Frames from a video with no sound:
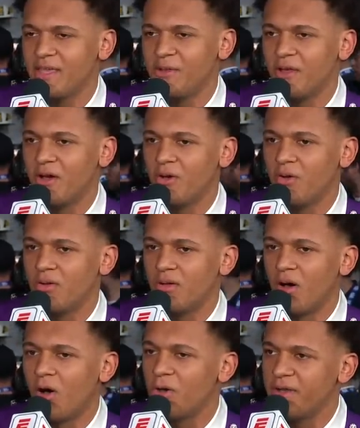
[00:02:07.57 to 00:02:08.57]
You know,
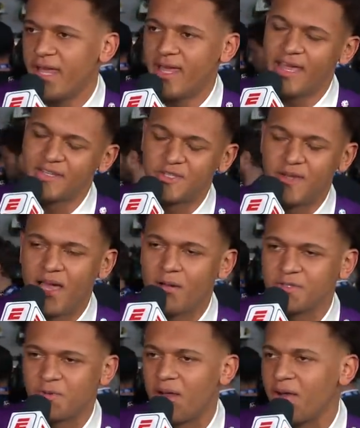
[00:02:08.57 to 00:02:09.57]
all day yesterday I
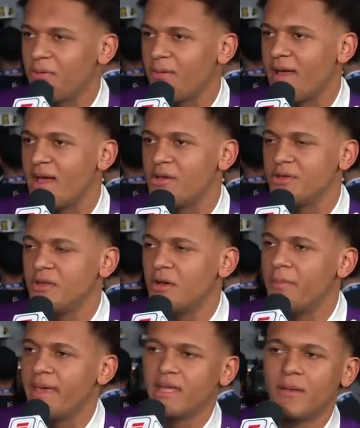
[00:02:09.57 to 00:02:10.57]
was running around, you
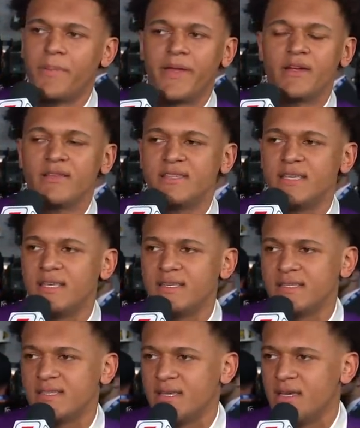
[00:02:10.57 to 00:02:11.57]
know, making
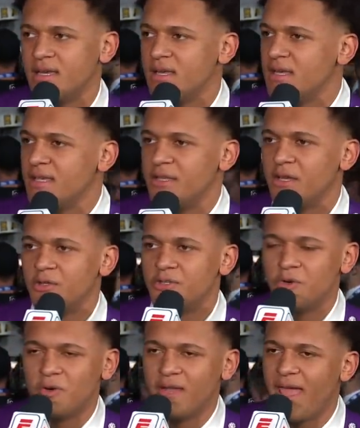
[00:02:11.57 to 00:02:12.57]
appearances, you know,
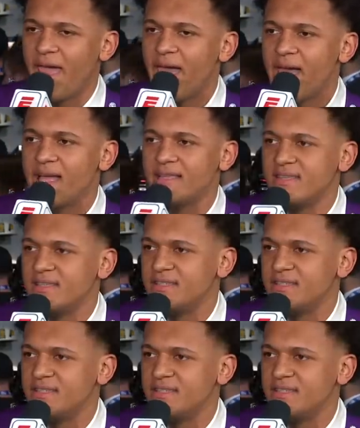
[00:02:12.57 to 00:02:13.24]
doing ads and